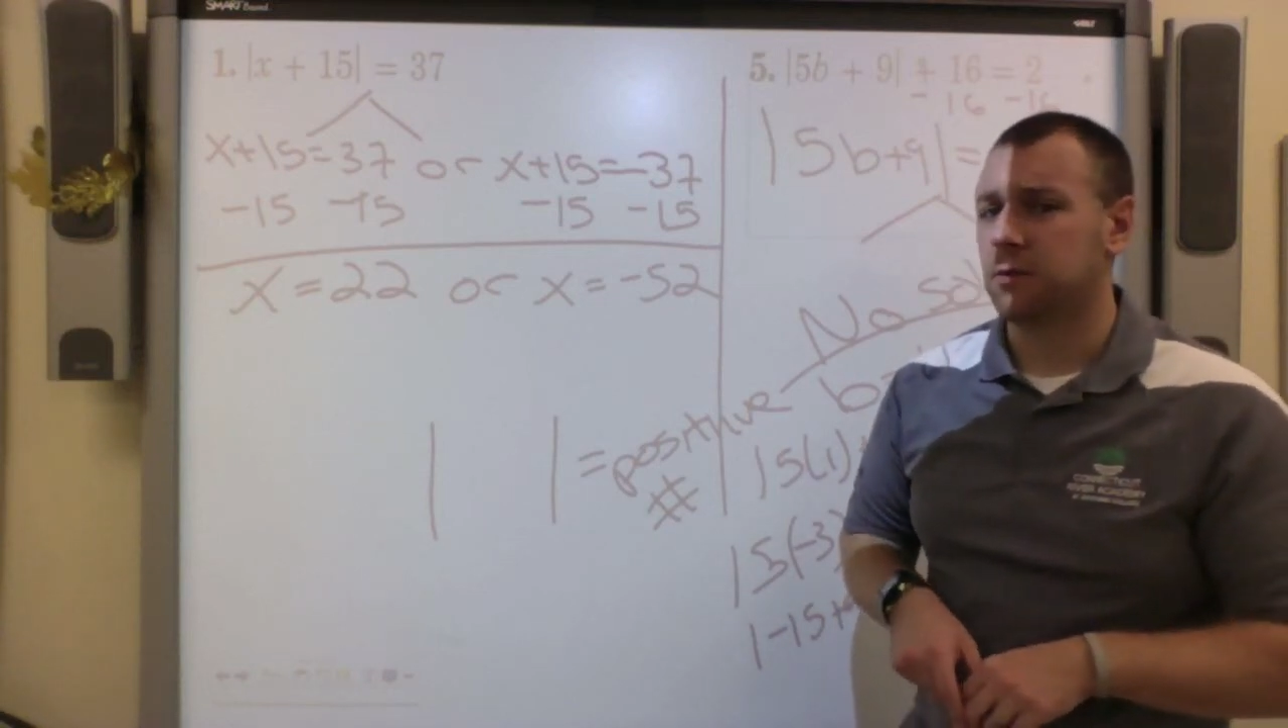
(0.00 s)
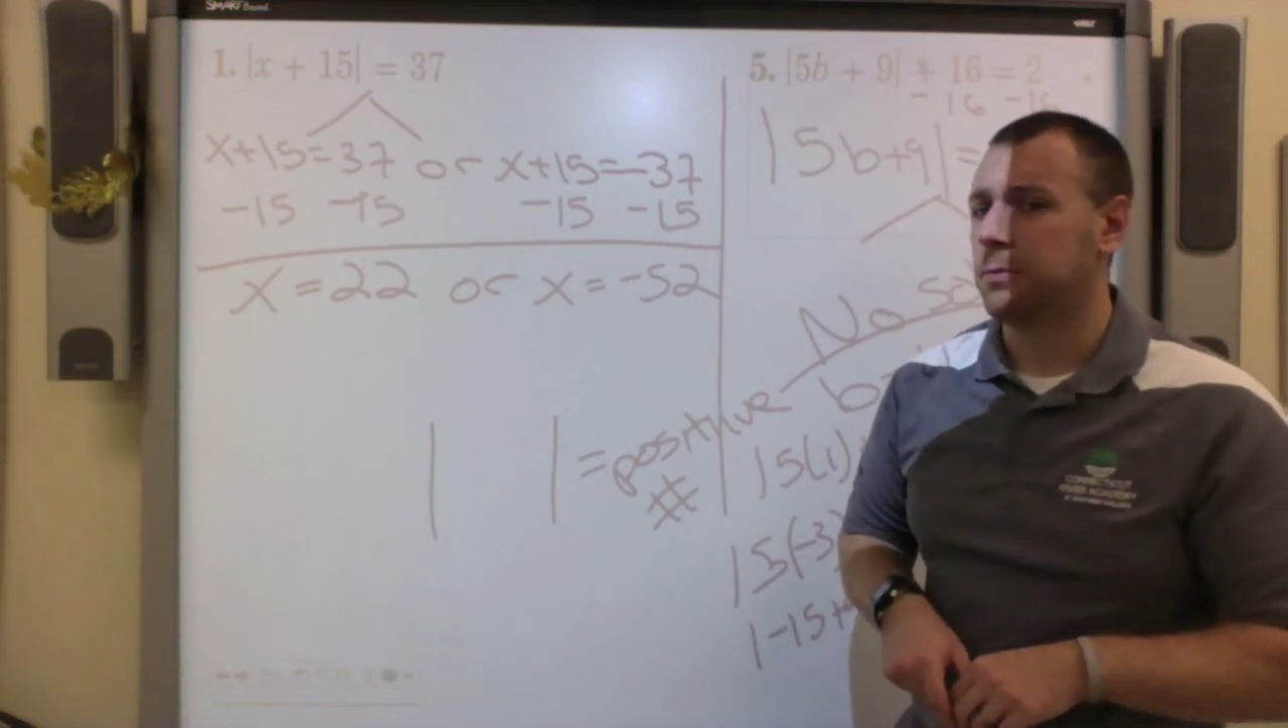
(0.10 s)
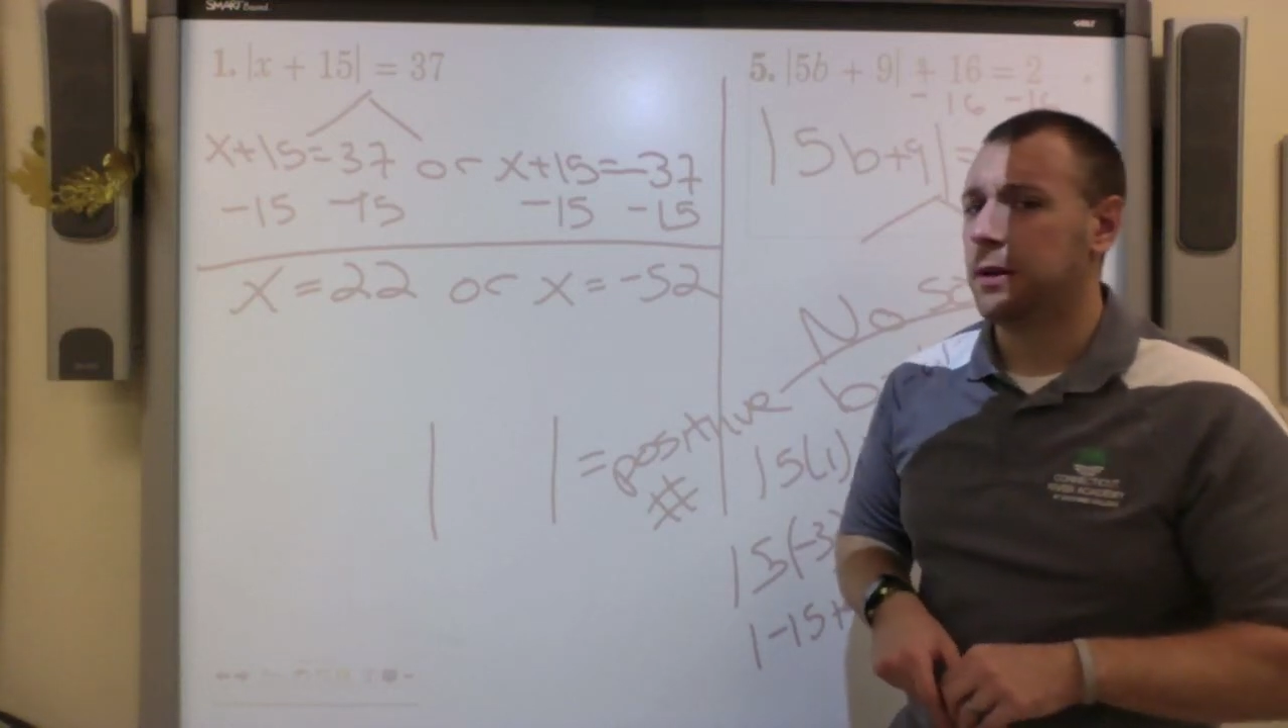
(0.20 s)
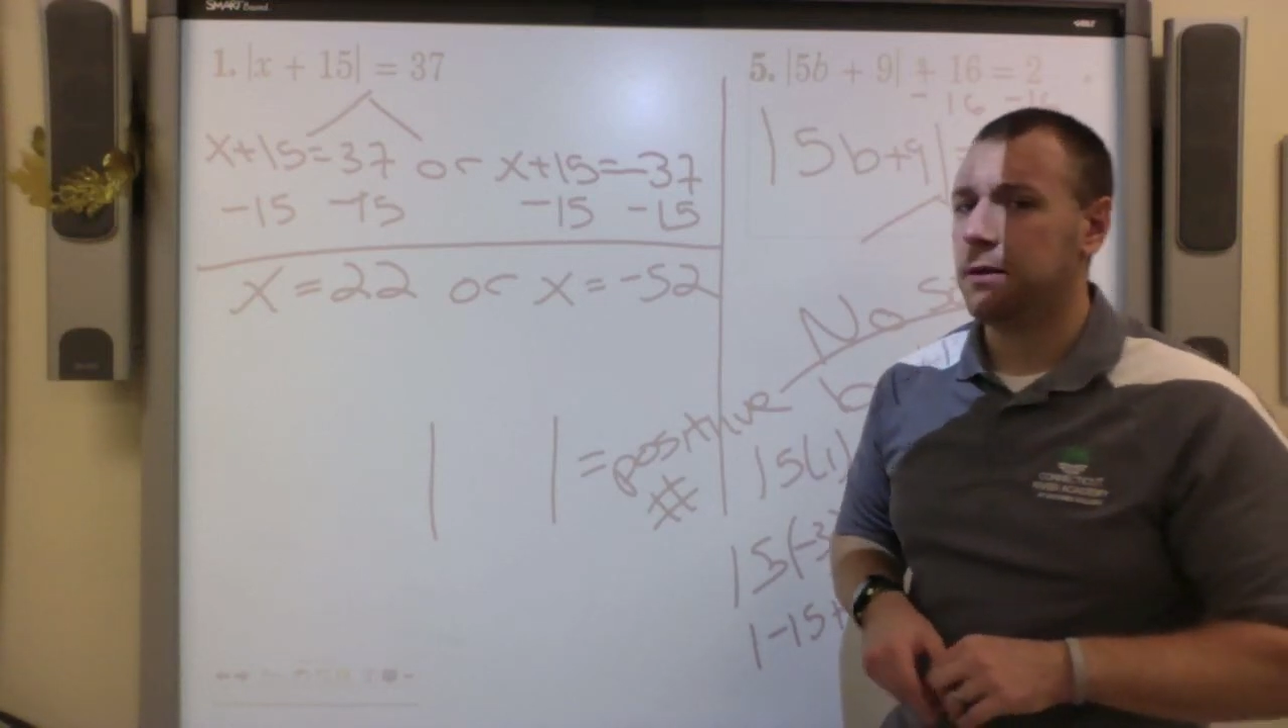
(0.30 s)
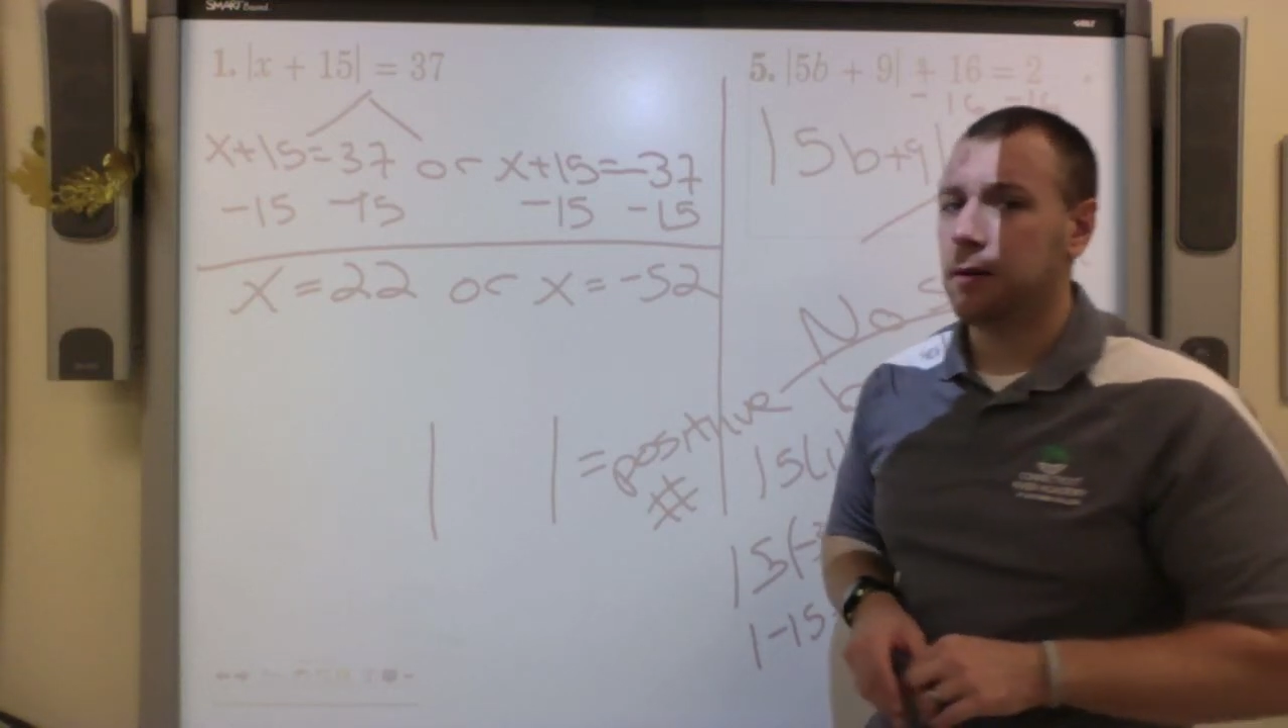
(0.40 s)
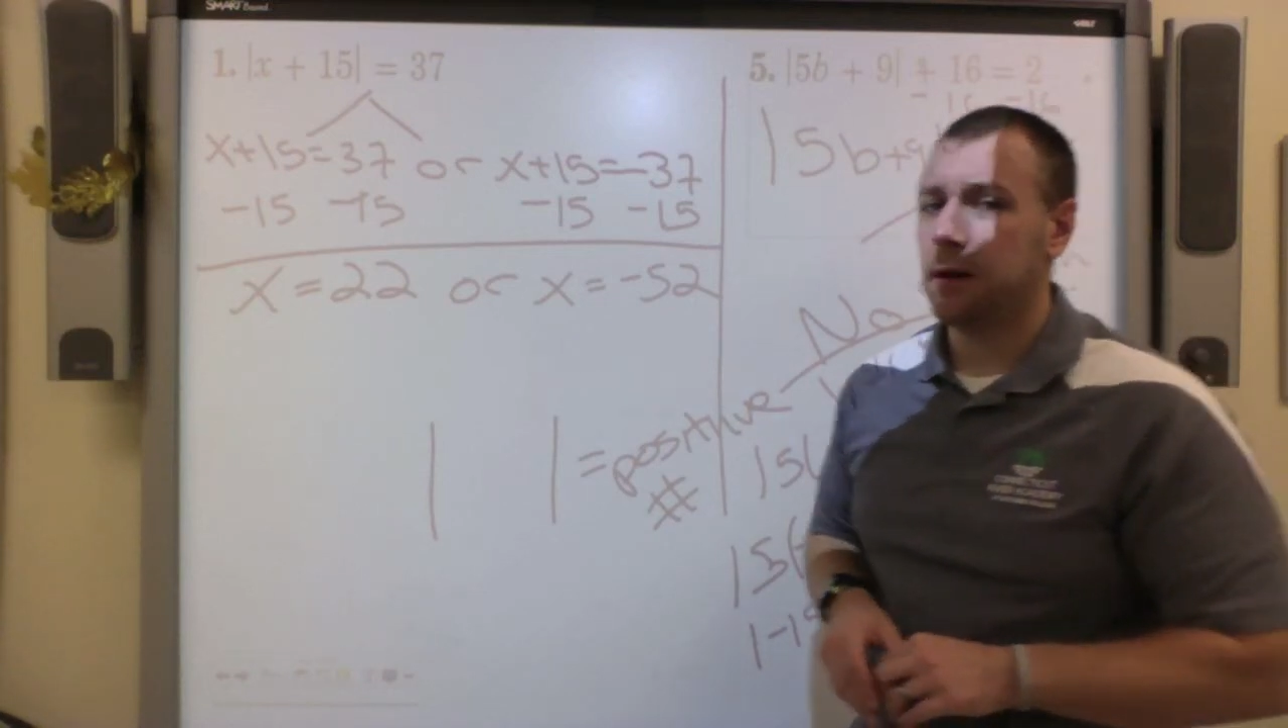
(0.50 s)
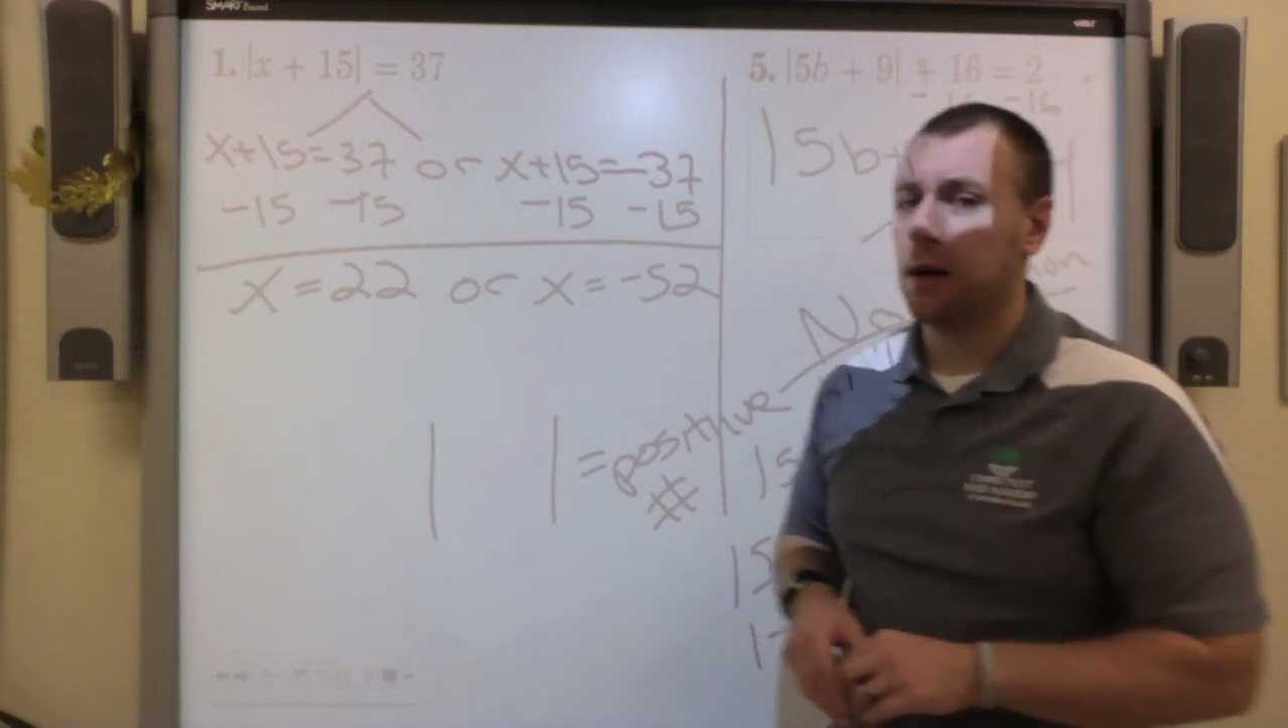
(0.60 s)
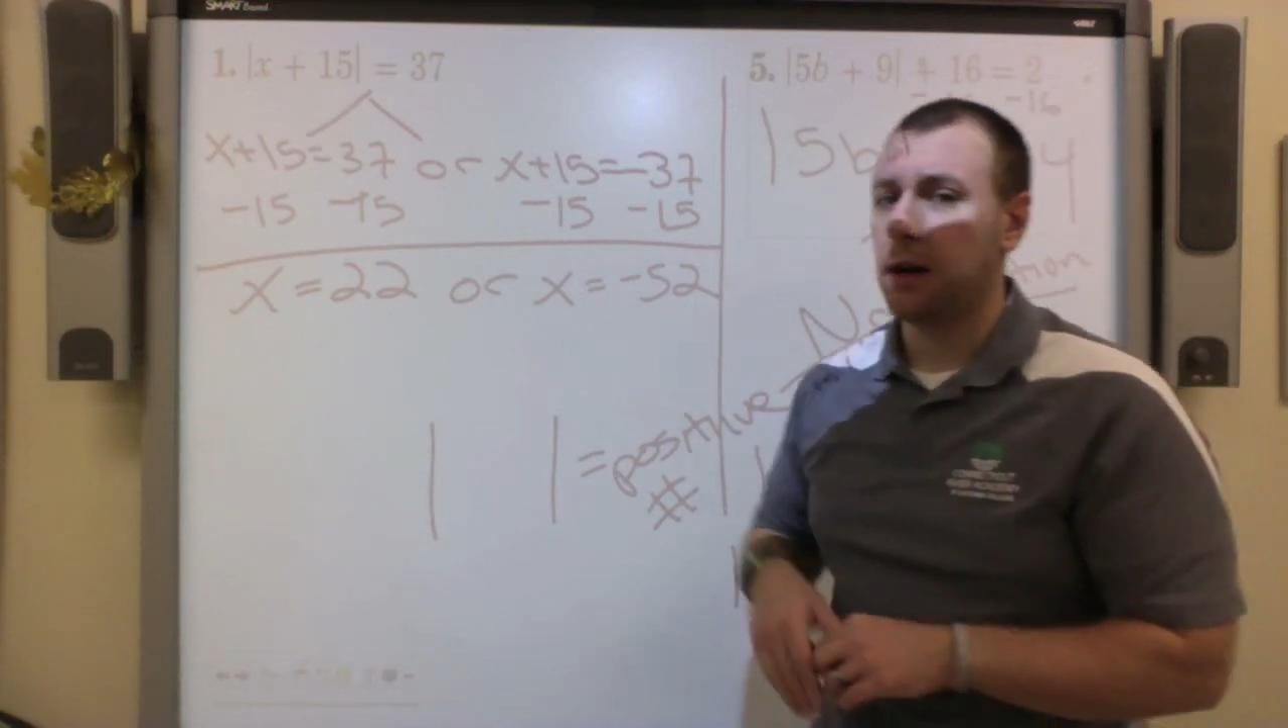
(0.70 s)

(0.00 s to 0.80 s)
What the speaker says: with me